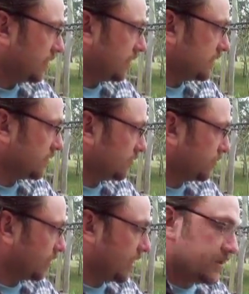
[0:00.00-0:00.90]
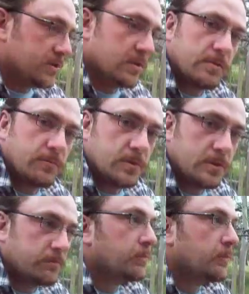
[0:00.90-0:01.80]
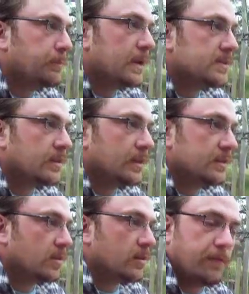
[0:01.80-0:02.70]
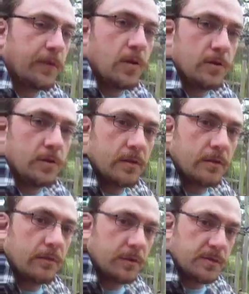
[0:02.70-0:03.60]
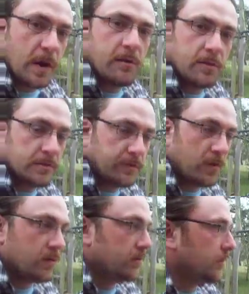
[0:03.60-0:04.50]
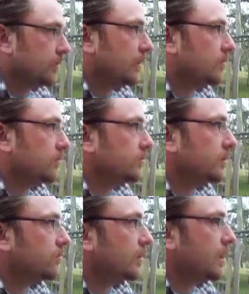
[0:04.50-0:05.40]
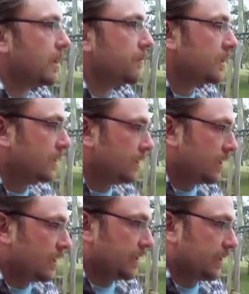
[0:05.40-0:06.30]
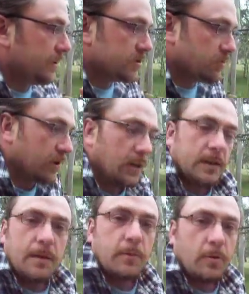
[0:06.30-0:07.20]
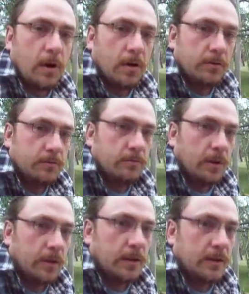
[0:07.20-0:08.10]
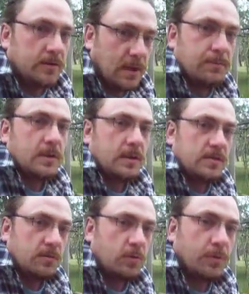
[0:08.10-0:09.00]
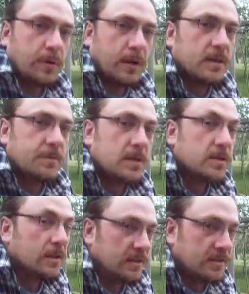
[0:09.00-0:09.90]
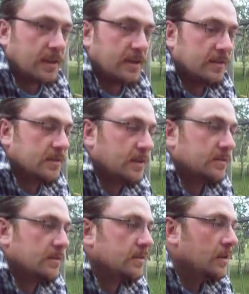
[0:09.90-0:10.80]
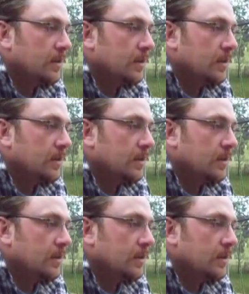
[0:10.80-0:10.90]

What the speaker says: these little branches, which basically it's like a fern, an asparagus fern they're called, that'll come up. Now, you just want to let them grow. As tempted as you will be, especially in the second season,